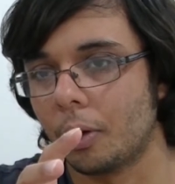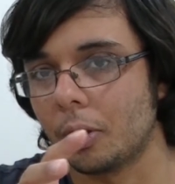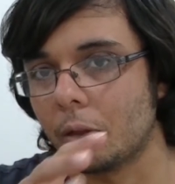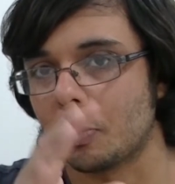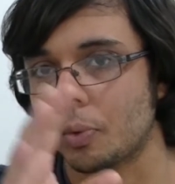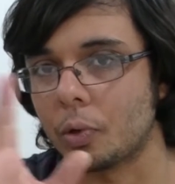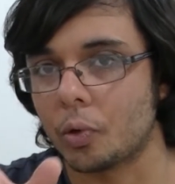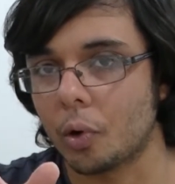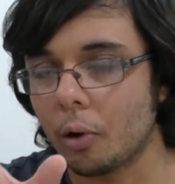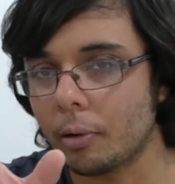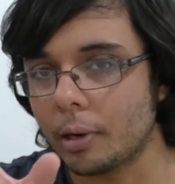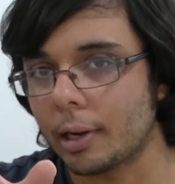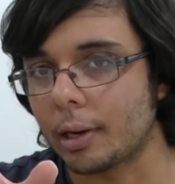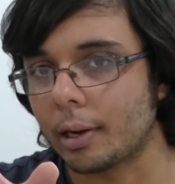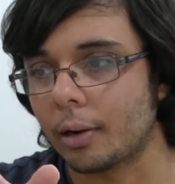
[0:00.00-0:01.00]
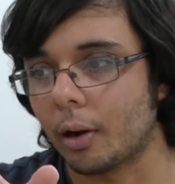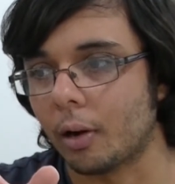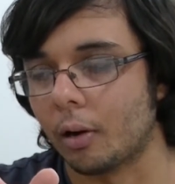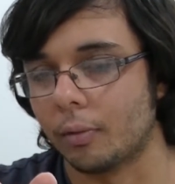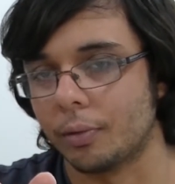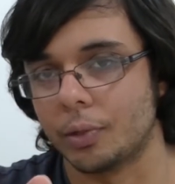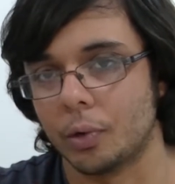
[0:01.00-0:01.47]
the majority
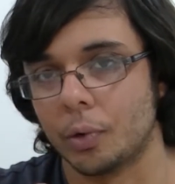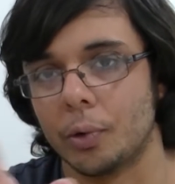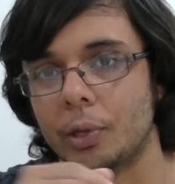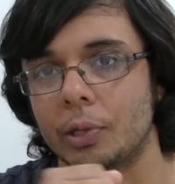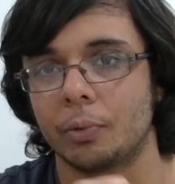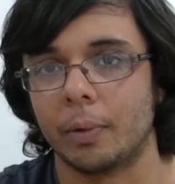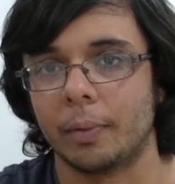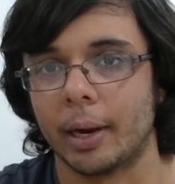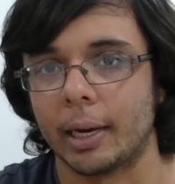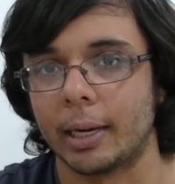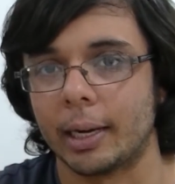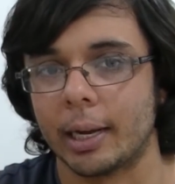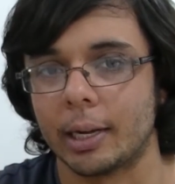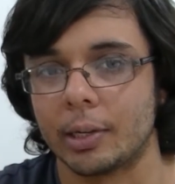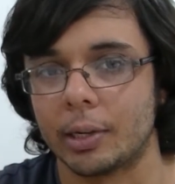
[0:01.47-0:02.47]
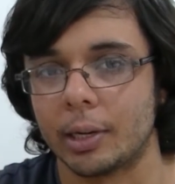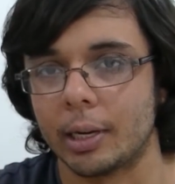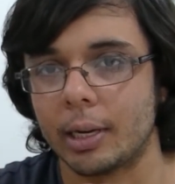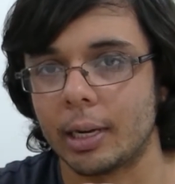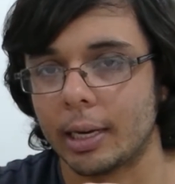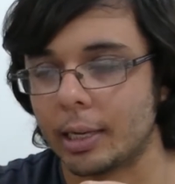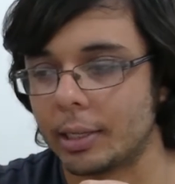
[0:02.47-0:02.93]
of students with
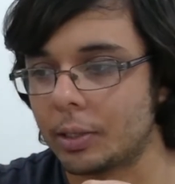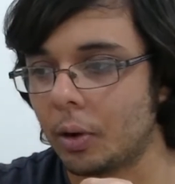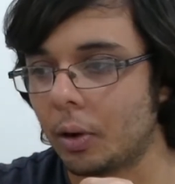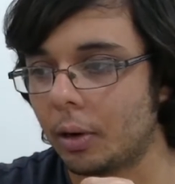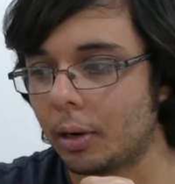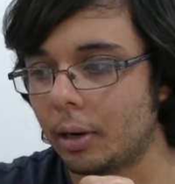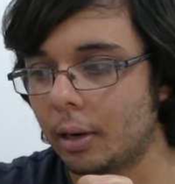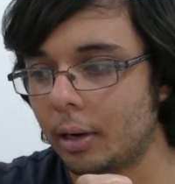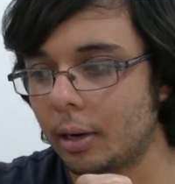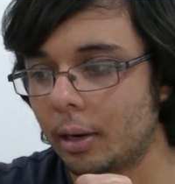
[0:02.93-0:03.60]
ADHD, it is not